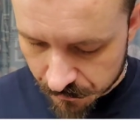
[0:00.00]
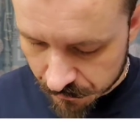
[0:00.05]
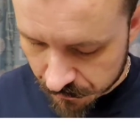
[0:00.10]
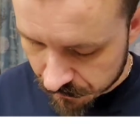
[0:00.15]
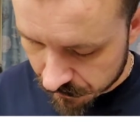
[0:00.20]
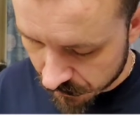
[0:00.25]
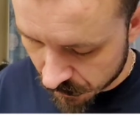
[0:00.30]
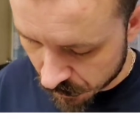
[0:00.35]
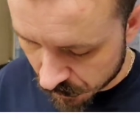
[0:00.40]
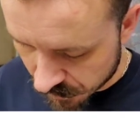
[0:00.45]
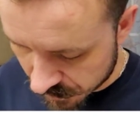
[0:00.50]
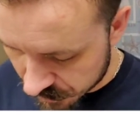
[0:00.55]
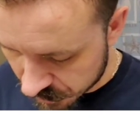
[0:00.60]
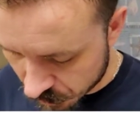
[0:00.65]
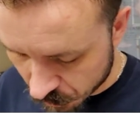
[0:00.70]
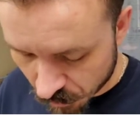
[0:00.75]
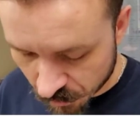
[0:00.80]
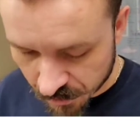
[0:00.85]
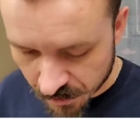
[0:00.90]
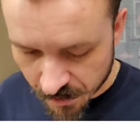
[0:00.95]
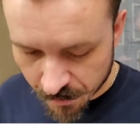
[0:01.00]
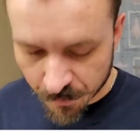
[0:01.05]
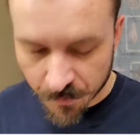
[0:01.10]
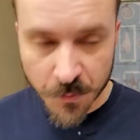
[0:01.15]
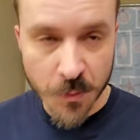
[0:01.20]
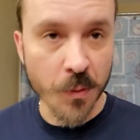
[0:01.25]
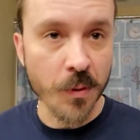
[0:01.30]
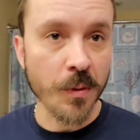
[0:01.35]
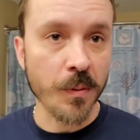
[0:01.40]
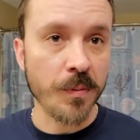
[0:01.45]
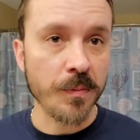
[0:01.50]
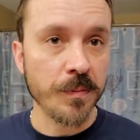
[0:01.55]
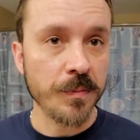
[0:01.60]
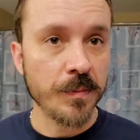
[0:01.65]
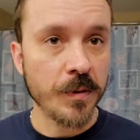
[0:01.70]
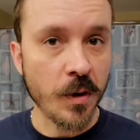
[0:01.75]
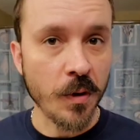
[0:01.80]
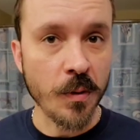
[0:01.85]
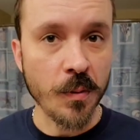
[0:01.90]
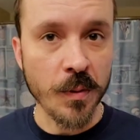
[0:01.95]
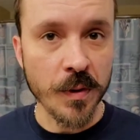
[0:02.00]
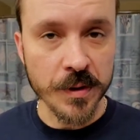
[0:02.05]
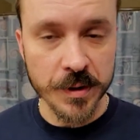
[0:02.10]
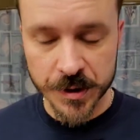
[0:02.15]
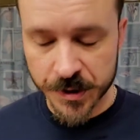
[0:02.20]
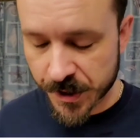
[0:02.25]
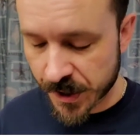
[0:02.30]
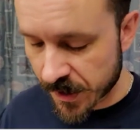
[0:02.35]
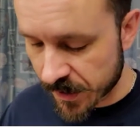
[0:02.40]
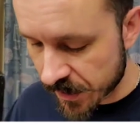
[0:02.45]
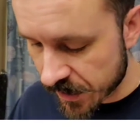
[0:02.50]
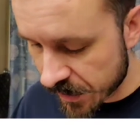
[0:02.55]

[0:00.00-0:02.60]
unit she worked at before the current one she's at now.